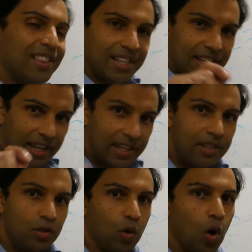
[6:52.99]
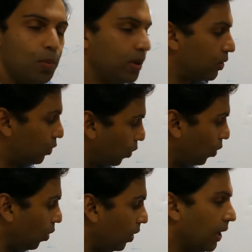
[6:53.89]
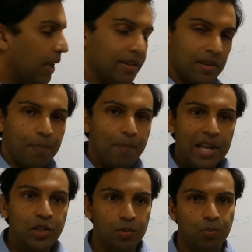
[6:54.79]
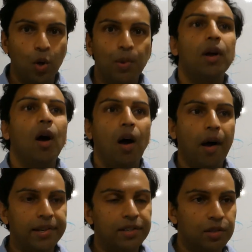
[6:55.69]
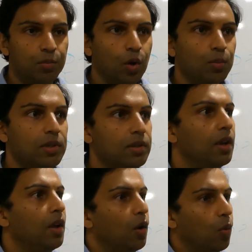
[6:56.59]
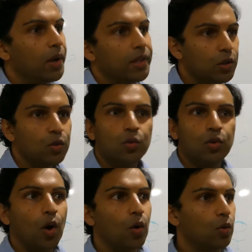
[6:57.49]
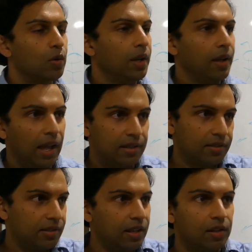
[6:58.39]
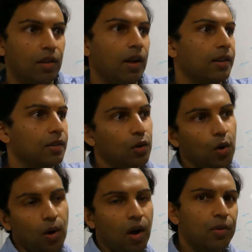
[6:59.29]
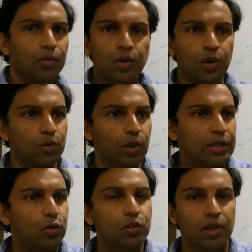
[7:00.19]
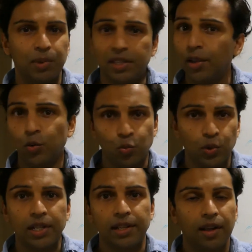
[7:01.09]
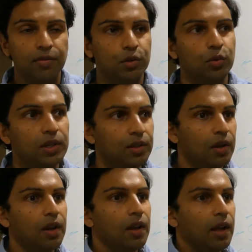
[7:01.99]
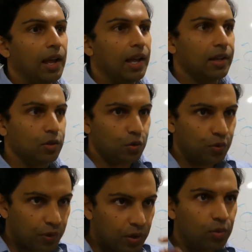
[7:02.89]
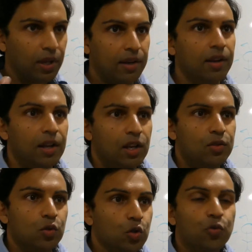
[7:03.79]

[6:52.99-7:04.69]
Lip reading: The key to open the door is a magic moment, a heightened moment, whether you go and see, like, go, you know, and do something that you really love doing, and you feel that, you